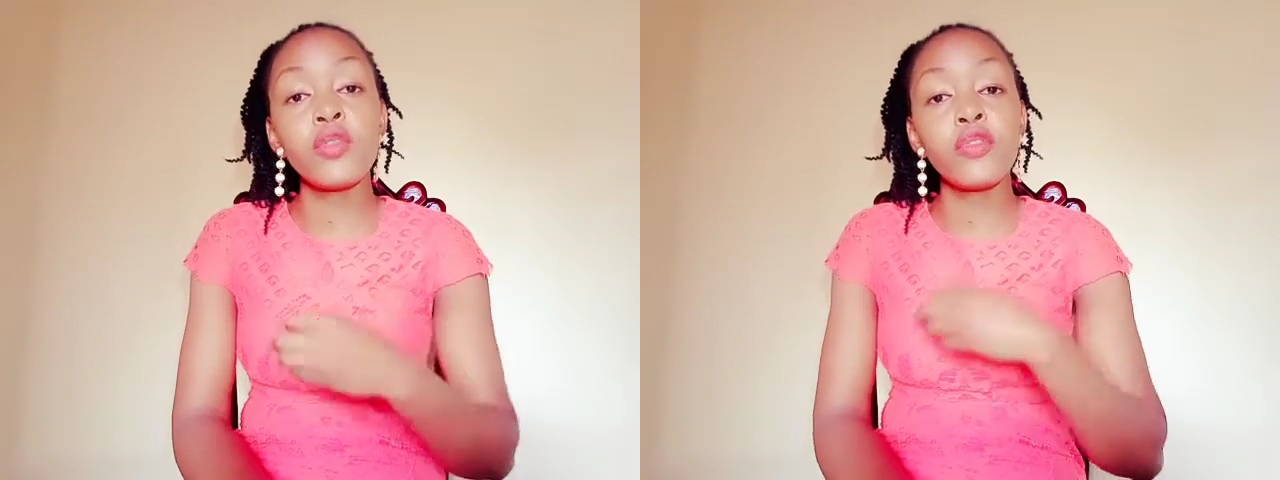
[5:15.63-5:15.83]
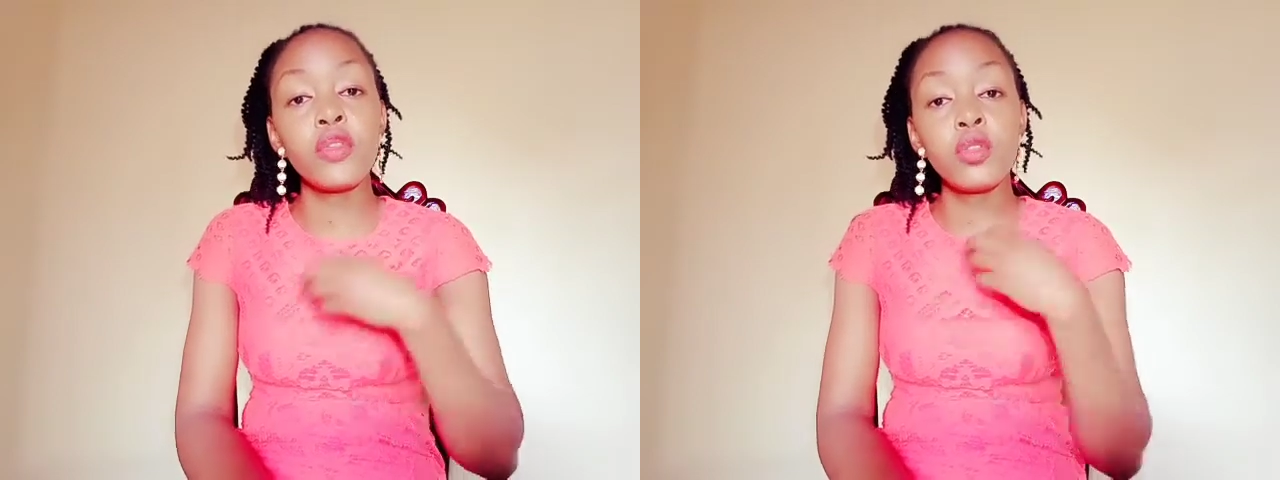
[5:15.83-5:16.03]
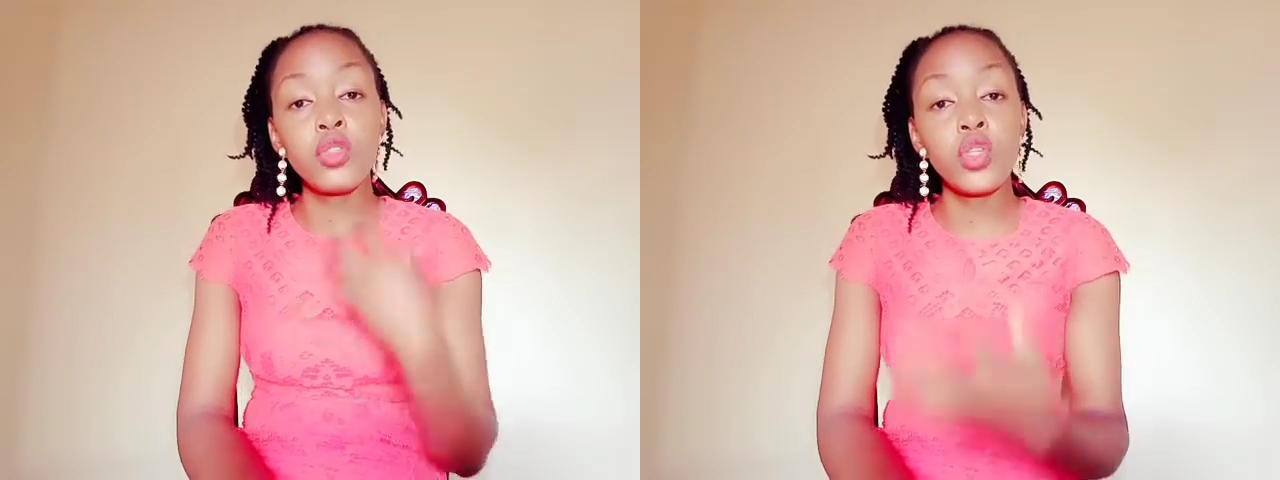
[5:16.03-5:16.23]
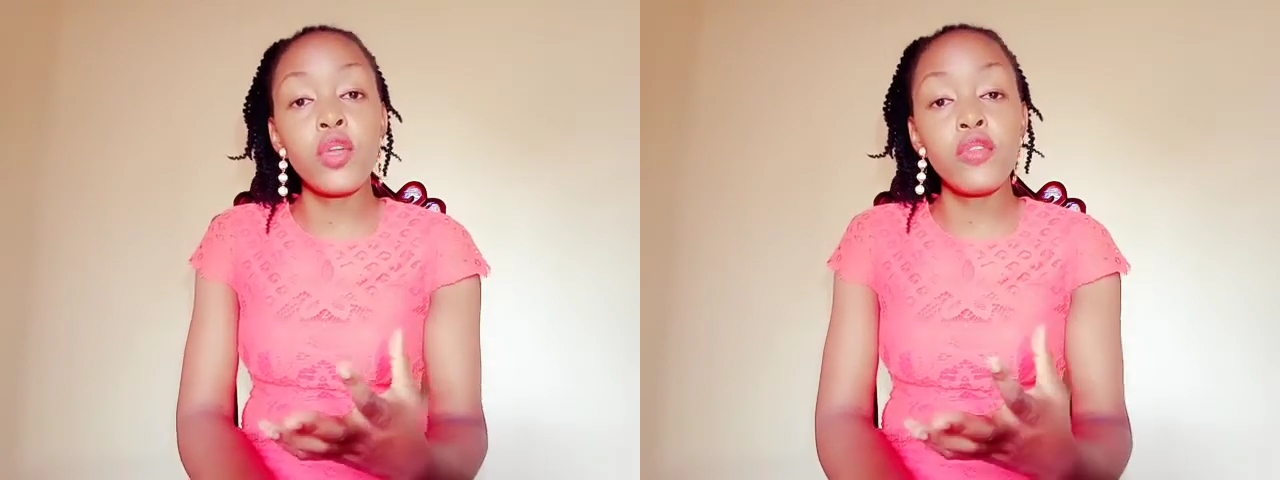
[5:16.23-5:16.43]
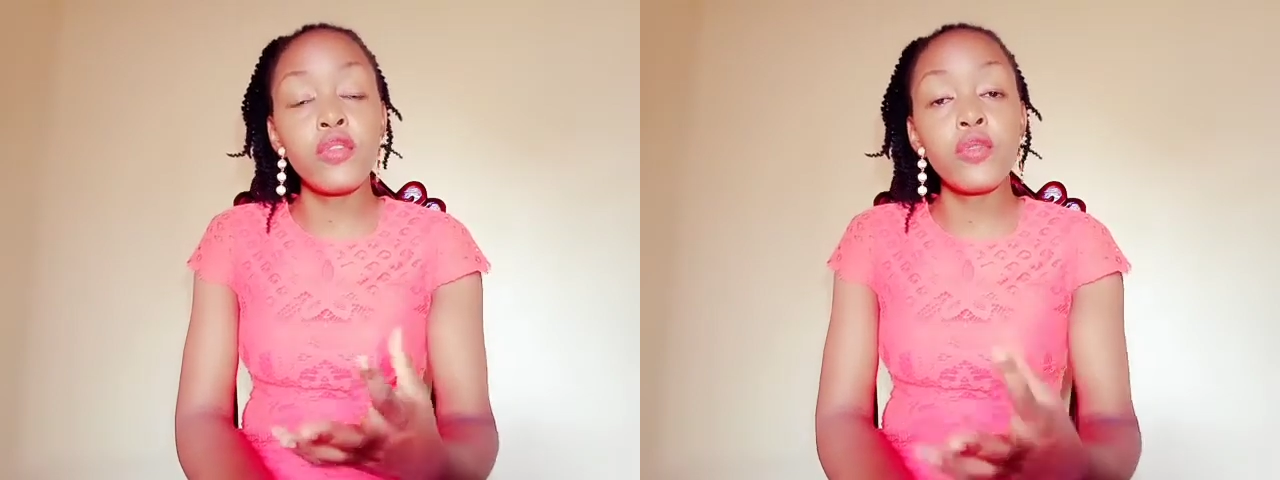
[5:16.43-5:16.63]
you feel
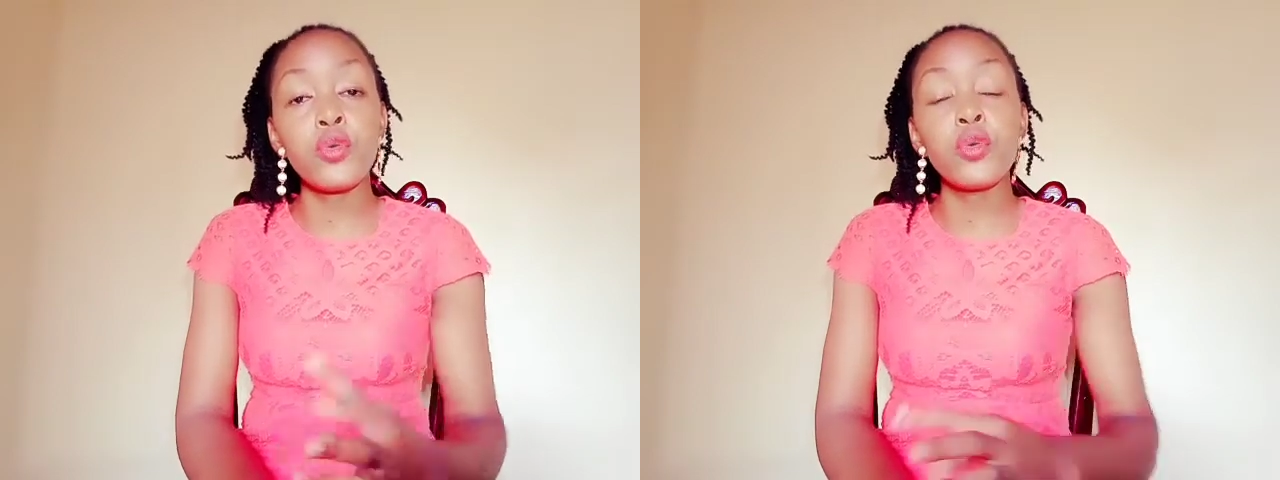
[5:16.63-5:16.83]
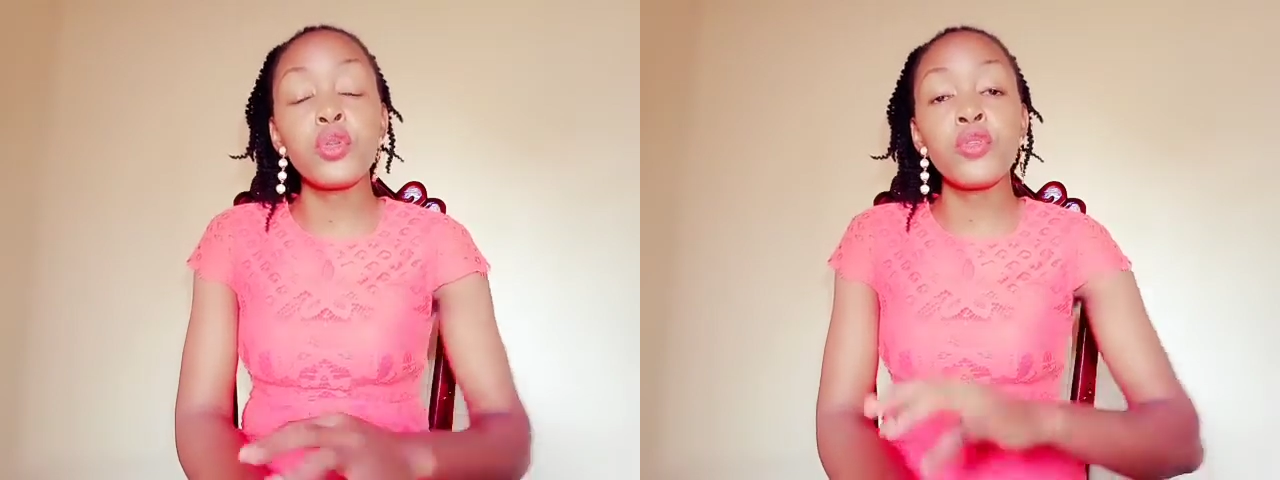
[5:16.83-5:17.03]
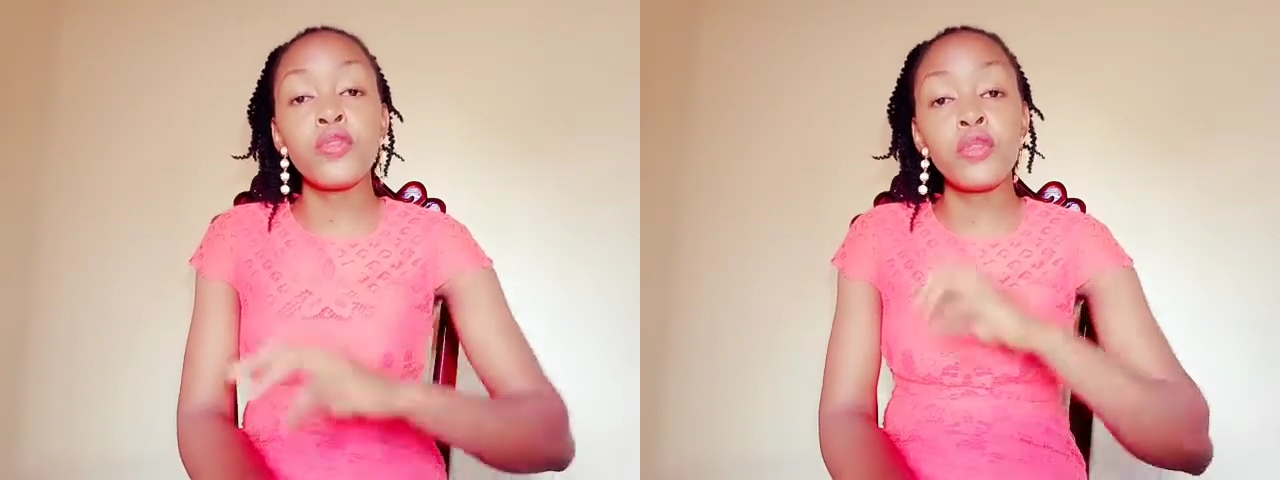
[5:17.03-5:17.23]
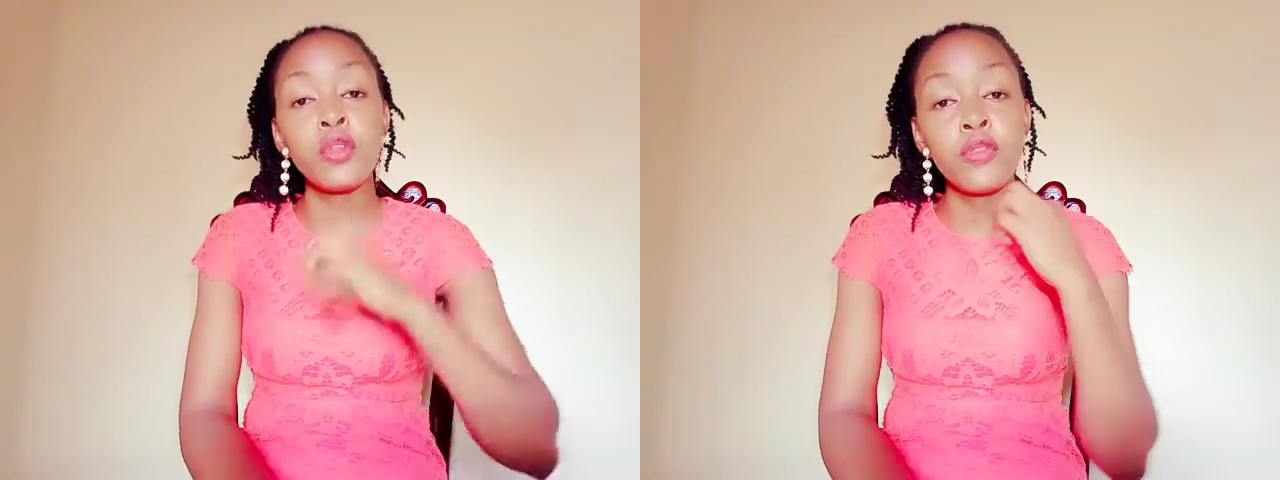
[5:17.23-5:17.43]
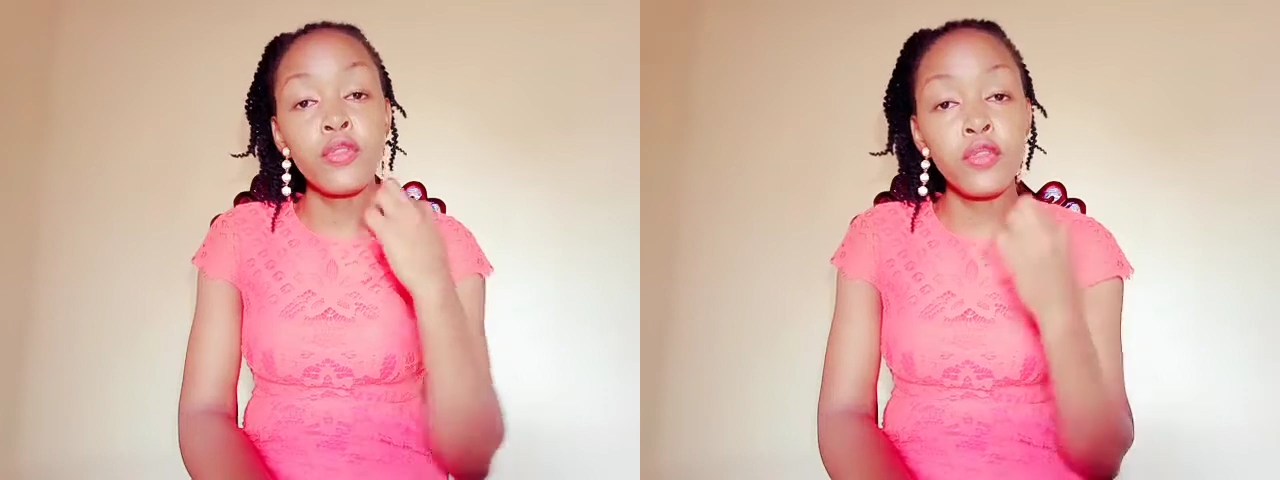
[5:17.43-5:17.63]
joyful, you
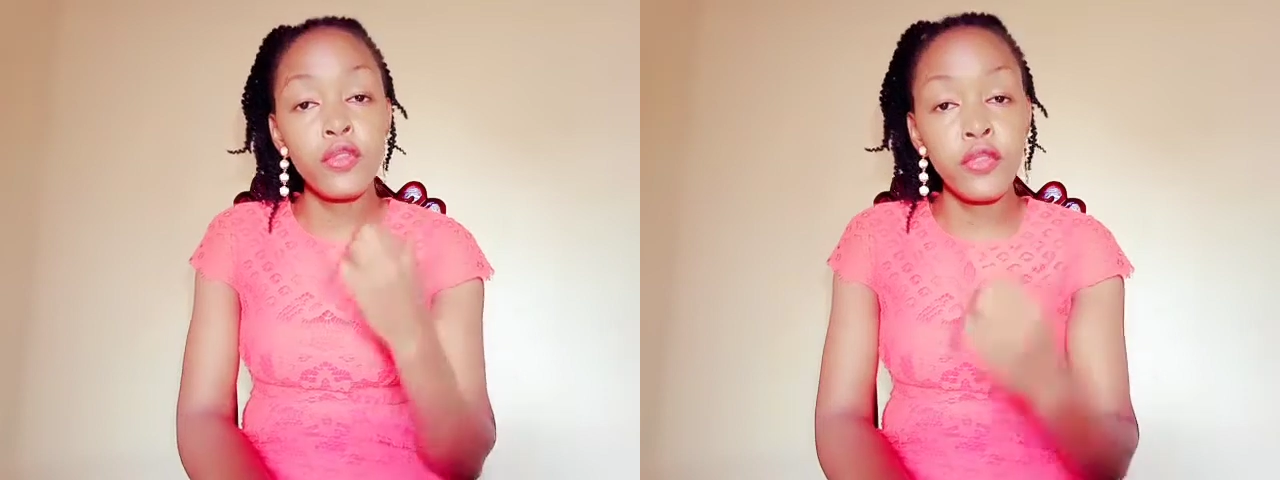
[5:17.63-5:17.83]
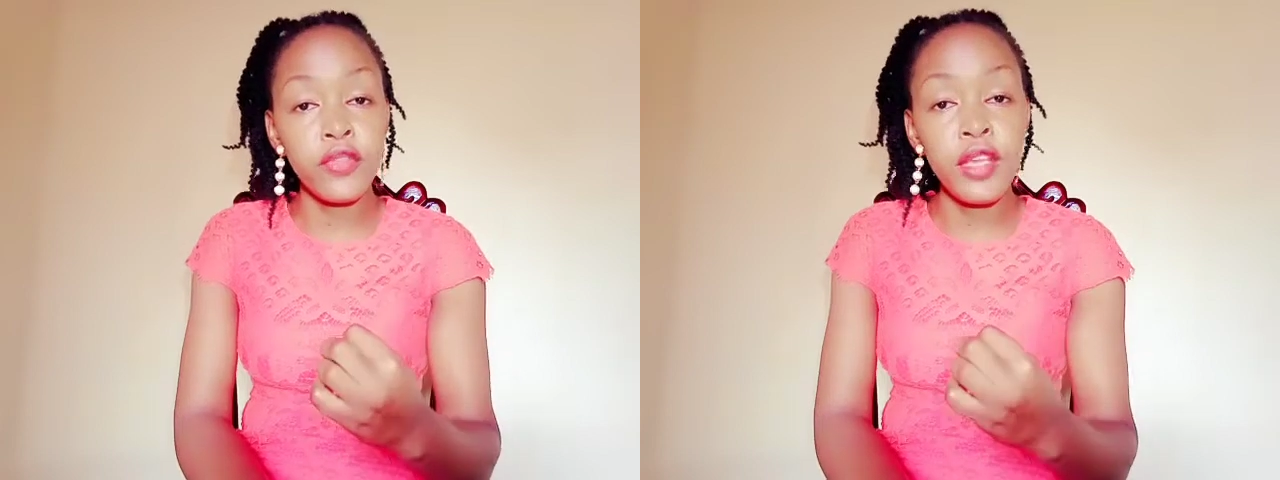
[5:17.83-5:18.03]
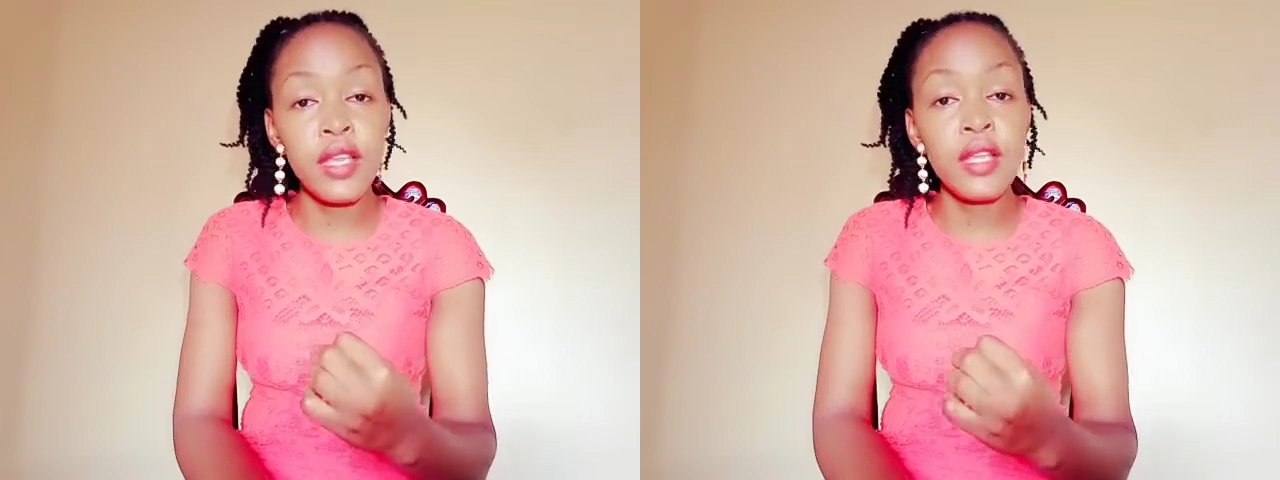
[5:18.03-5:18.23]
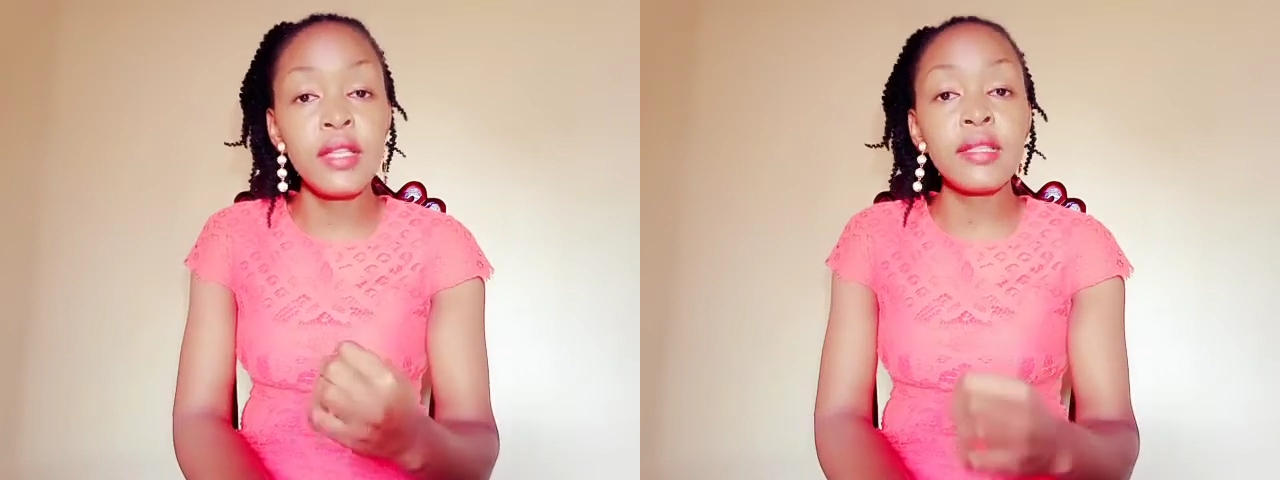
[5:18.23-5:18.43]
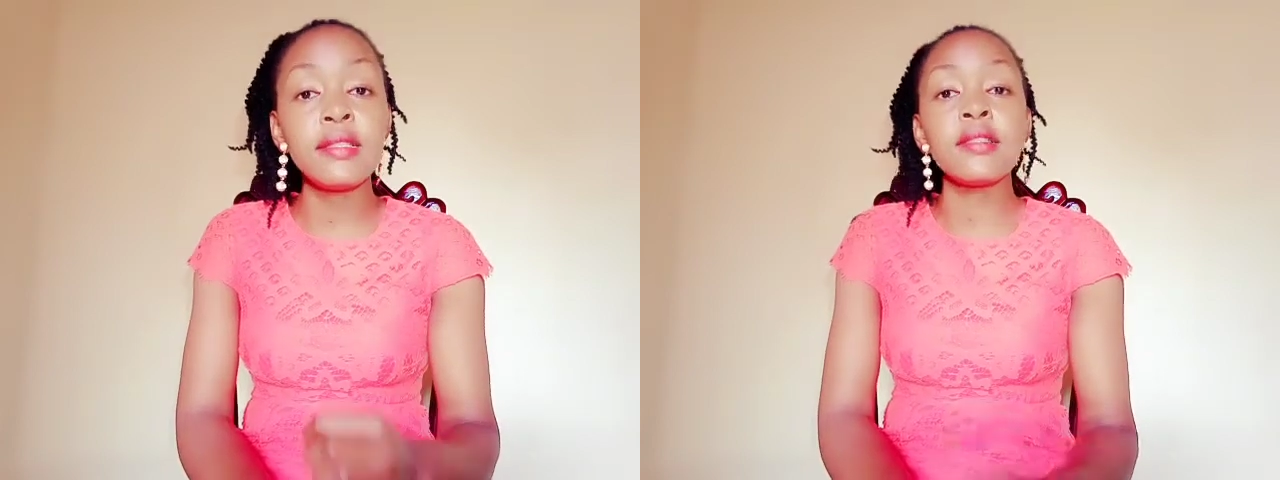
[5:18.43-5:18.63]
feel
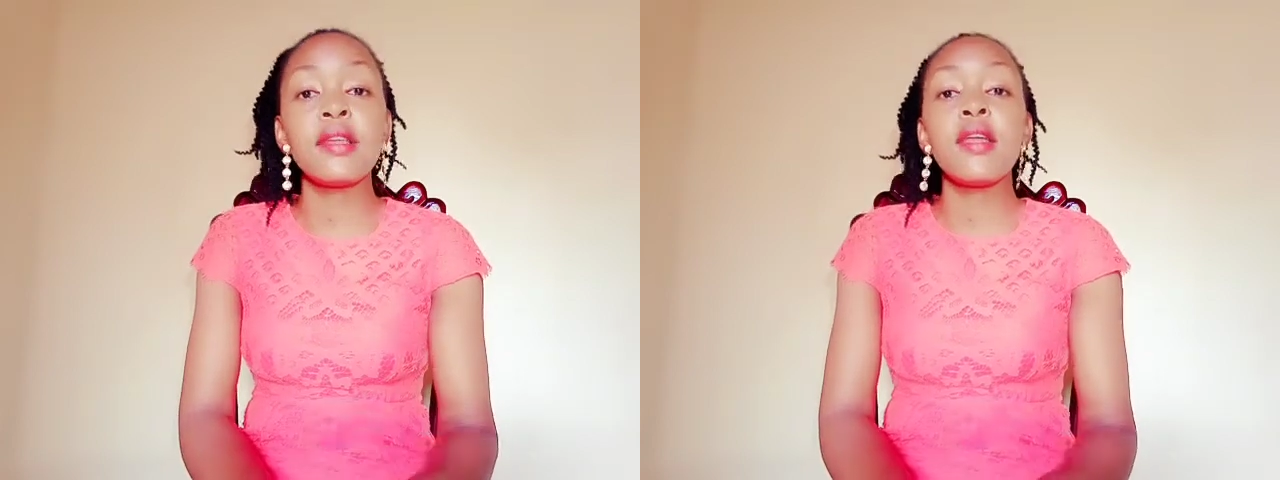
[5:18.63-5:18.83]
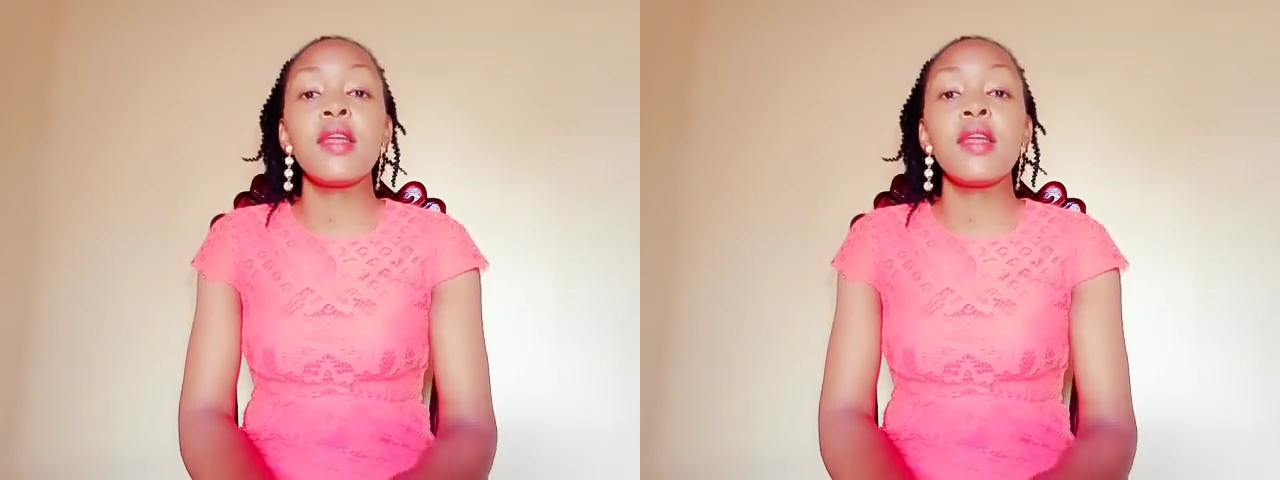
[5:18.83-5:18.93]
fulfilled,